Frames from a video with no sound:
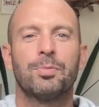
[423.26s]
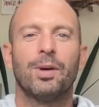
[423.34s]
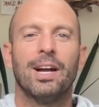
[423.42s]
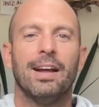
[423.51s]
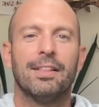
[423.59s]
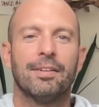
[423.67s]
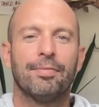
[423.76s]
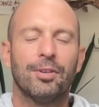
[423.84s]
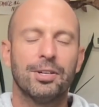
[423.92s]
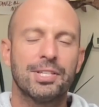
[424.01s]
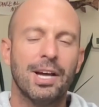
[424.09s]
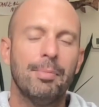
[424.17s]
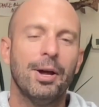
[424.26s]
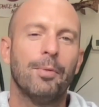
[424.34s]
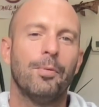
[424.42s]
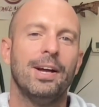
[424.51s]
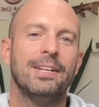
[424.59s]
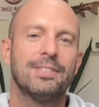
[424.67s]
the first time I
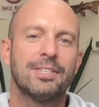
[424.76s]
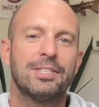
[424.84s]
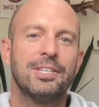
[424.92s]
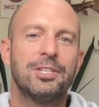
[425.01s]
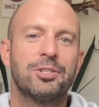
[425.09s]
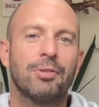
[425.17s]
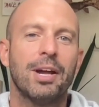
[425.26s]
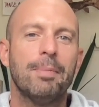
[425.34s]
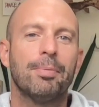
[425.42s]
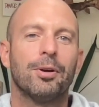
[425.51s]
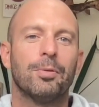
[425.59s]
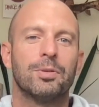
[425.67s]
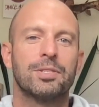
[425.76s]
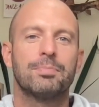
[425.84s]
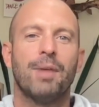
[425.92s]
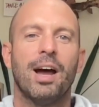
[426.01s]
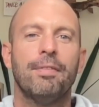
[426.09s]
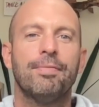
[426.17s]
went to see Draper was
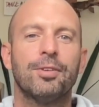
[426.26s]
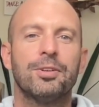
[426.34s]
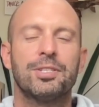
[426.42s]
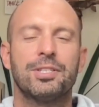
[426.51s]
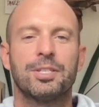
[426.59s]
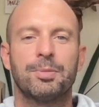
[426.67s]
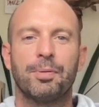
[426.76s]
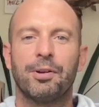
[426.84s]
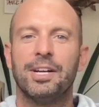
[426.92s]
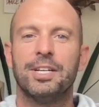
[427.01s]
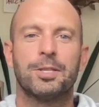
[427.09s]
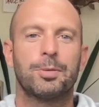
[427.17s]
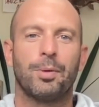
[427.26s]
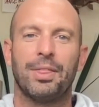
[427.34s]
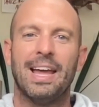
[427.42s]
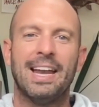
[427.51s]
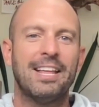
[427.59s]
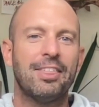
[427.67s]
my first experience
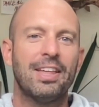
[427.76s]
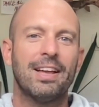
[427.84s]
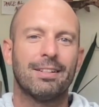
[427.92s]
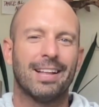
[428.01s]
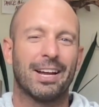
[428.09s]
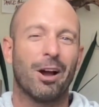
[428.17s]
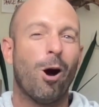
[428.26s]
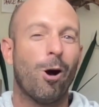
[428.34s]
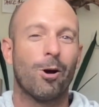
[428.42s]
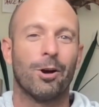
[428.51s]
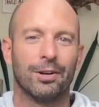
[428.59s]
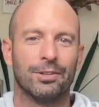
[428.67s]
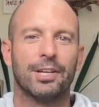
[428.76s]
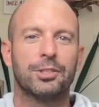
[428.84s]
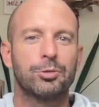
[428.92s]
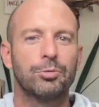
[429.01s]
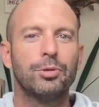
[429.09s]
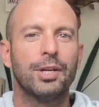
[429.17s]
with anything like hard, like
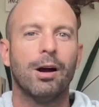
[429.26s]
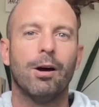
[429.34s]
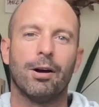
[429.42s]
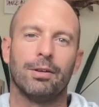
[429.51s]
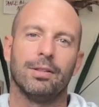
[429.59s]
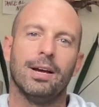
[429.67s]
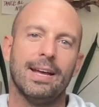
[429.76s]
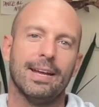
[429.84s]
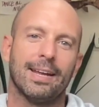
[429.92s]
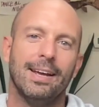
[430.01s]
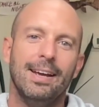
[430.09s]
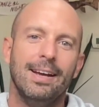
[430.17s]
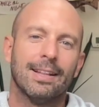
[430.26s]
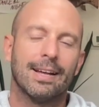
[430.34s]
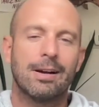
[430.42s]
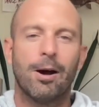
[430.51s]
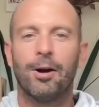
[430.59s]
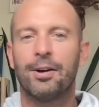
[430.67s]
truly hard, like
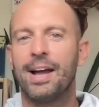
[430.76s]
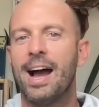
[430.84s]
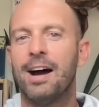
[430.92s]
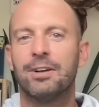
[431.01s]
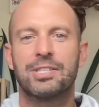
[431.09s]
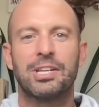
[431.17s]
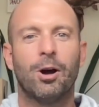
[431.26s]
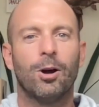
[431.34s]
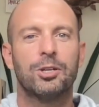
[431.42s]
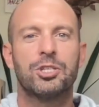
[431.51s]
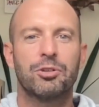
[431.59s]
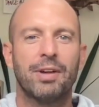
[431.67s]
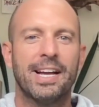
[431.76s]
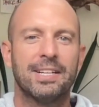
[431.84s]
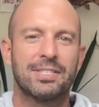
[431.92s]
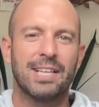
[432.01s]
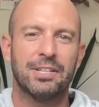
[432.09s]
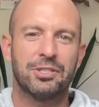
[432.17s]
hard house and hard
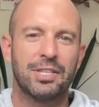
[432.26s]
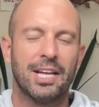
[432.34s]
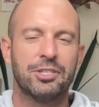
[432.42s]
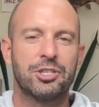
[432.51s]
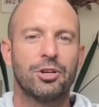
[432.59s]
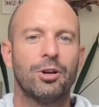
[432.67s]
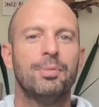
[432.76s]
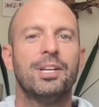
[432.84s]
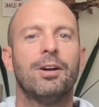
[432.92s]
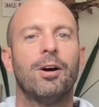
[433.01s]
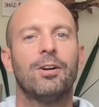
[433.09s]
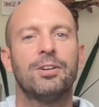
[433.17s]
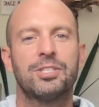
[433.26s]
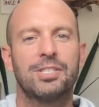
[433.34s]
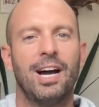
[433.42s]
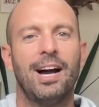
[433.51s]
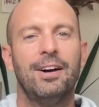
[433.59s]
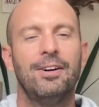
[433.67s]
trance, that German hard
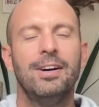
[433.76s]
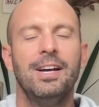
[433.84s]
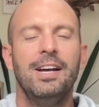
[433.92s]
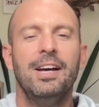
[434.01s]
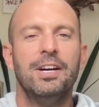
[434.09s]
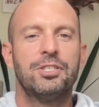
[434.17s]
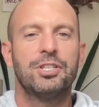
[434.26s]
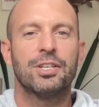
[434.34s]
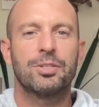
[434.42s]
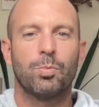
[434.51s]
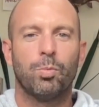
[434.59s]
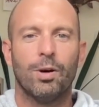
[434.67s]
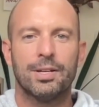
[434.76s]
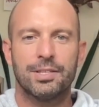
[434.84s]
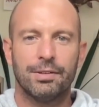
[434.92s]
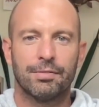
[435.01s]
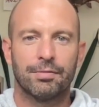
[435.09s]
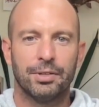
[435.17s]
style just
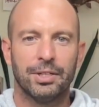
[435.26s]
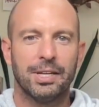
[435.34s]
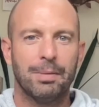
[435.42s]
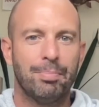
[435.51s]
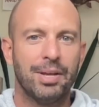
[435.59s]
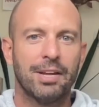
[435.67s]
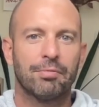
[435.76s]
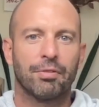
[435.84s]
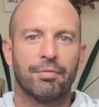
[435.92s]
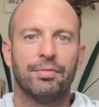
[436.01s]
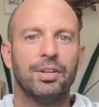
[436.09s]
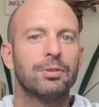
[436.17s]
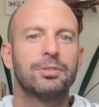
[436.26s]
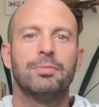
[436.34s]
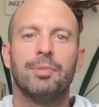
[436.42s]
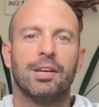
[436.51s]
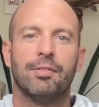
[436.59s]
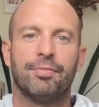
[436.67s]
wasn't really being revealed to
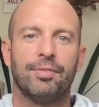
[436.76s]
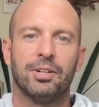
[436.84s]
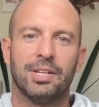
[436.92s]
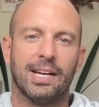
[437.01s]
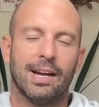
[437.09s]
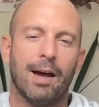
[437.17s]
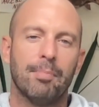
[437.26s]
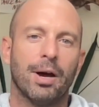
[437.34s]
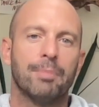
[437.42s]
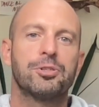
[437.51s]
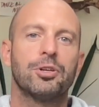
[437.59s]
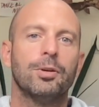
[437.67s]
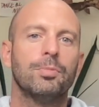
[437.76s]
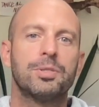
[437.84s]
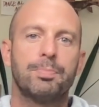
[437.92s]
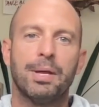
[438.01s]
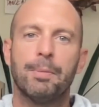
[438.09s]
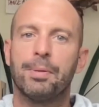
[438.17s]
me in Philly. I'm sure it
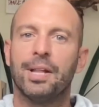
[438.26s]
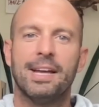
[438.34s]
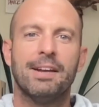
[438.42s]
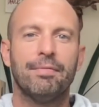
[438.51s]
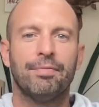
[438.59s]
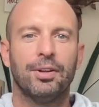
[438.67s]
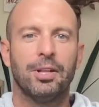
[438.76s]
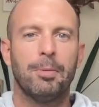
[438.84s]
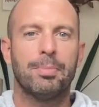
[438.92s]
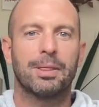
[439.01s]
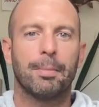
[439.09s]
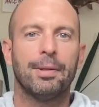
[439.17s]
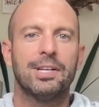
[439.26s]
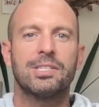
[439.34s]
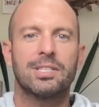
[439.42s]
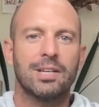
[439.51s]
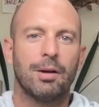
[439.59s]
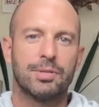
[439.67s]
was being played in Philly, but the
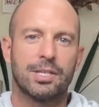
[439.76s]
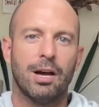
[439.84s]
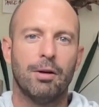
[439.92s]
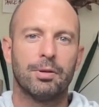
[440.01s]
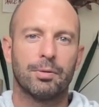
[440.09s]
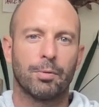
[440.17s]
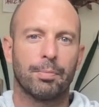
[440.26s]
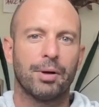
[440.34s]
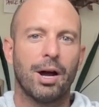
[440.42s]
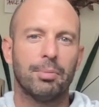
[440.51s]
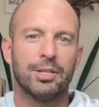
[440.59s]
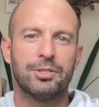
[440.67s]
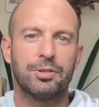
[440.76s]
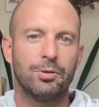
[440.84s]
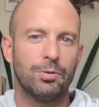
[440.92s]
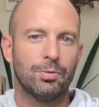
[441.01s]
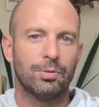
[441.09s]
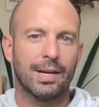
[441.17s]
places I was going were probably
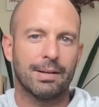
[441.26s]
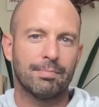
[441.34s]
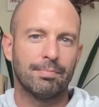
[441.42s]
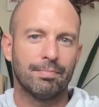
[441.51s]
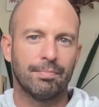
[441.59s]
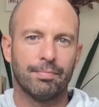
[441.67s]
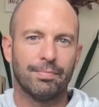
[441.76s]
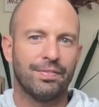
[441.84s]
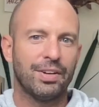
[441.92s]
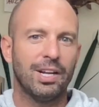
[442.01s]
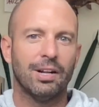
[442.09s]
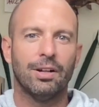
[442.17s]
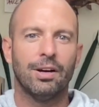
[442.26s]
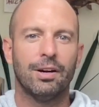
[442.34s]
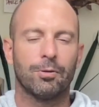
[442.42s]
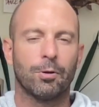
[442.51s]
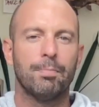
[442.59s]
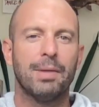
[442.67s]
too like
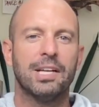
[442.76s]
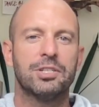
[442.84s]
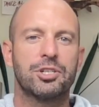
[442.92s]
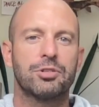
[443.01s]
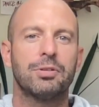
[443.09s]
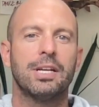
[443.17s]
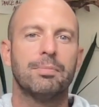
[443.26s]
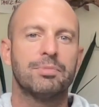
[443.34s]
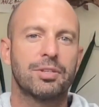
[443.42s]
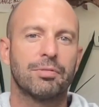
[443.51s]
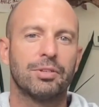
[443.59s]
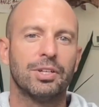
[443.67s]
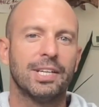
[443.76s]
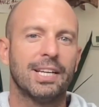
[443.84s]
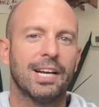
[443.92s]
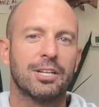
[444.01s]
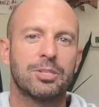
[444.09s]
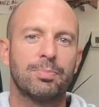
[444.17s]
vanilla or mainstream to really
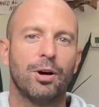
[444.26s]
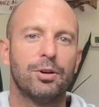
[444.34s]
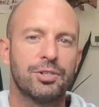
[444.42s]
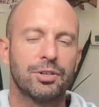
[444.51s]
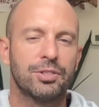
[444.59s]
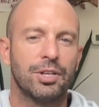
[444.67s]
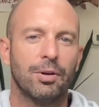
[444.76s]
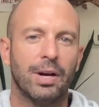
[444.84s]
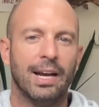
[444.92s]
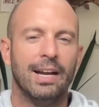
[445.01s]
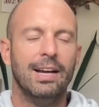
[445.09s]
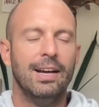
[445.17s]
get exposure to it.